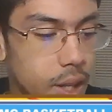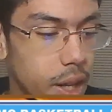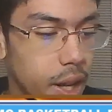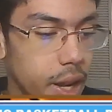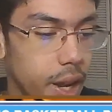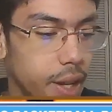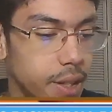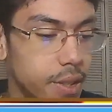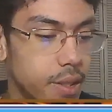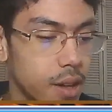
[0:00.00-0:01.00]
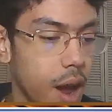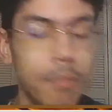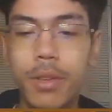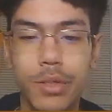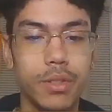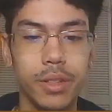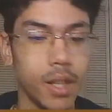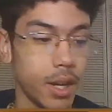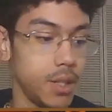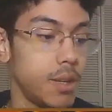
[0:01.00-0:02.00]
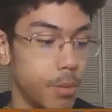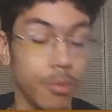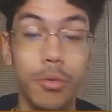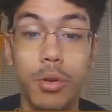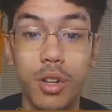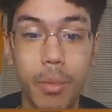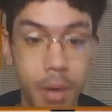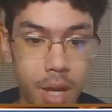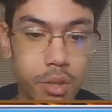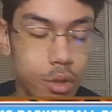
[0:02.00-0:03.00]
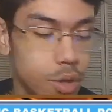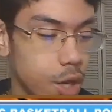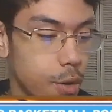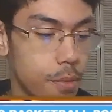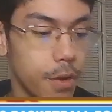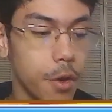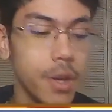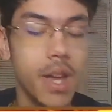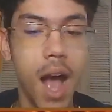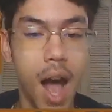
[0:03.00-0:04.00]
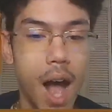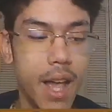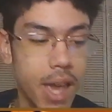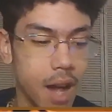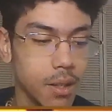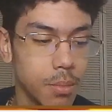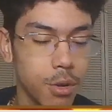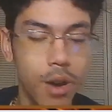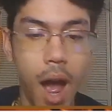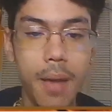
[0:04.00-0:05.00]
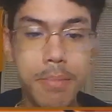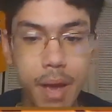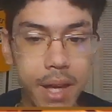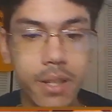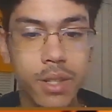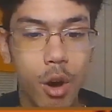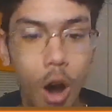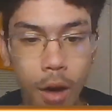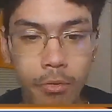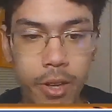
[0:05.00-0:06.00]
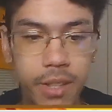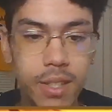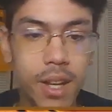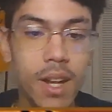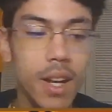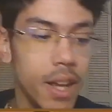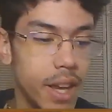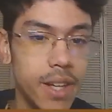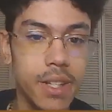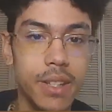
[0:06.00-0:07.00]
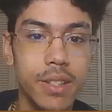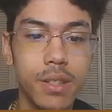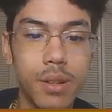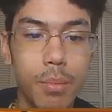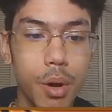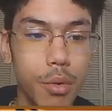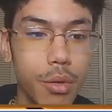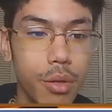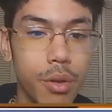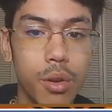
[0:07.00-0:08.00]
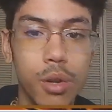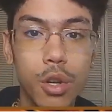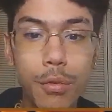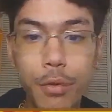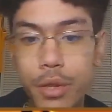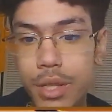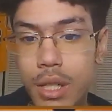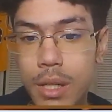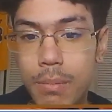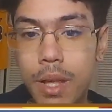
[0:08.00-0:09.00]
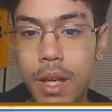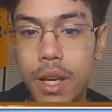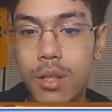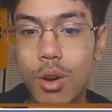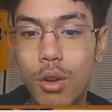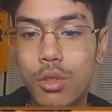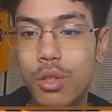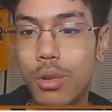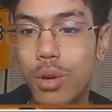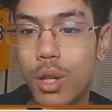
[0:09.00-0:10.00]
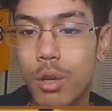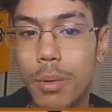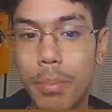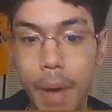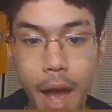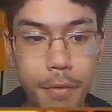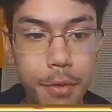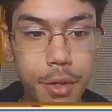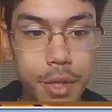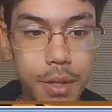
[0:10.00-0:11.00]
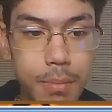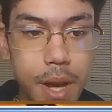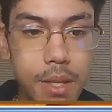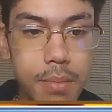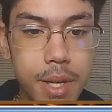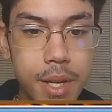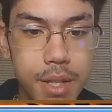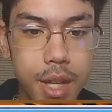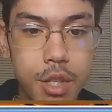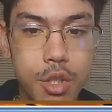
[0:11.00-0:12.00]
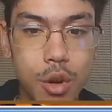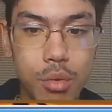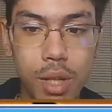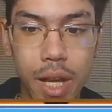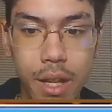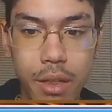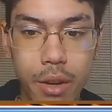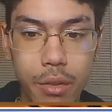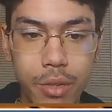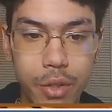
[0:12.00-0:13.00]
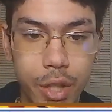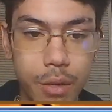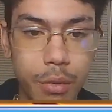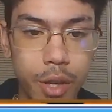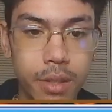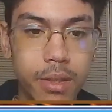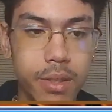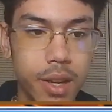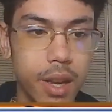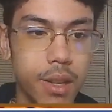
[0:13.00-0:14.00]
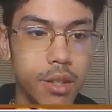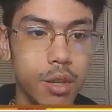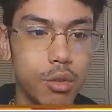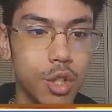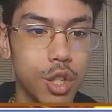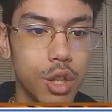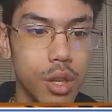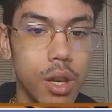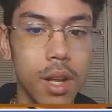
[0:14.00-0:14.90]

And obviously, like I said before, the Pacers, they're a very high caliber, high paced offense. It is both good for the team. It's also a little bit bad for the team, mainly because I just don't like their defense and, you know, just the